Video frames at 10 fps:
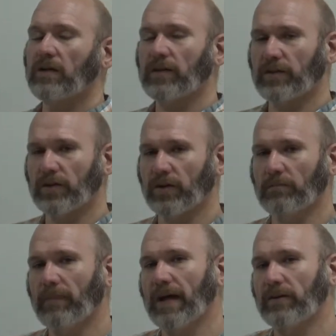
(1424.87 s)
the
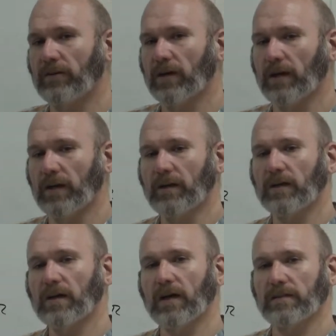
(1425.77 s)
term micron
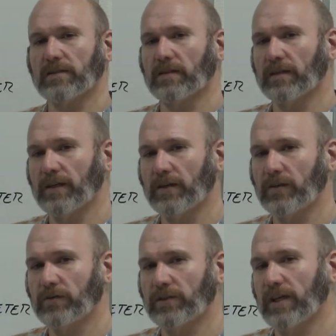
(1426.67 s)
constantly
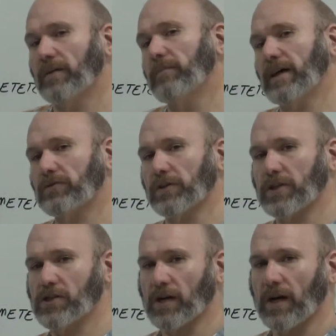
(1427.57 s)
used in metric
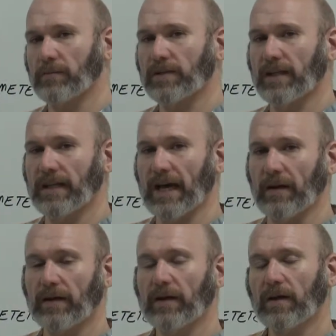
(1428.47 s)
shops, and
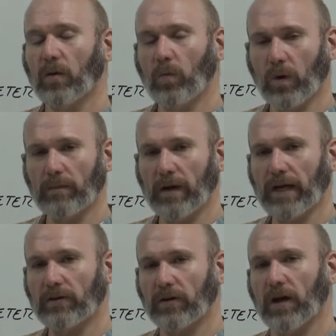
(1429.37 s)
that 1
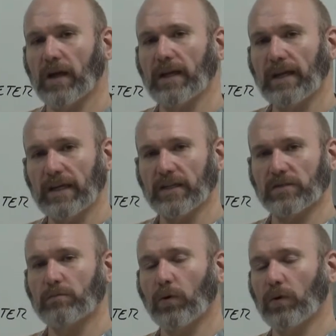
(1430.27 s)
micron
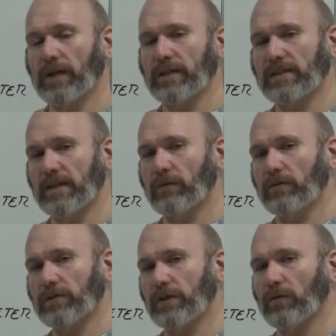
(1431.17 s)
is
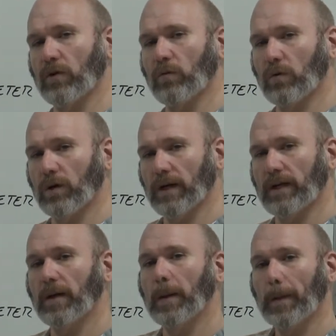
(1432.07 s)

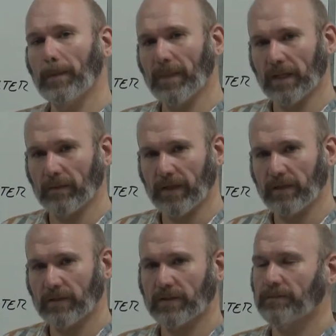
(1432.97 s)
0.001
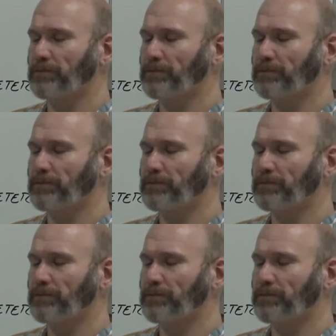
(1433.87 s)
millimeters.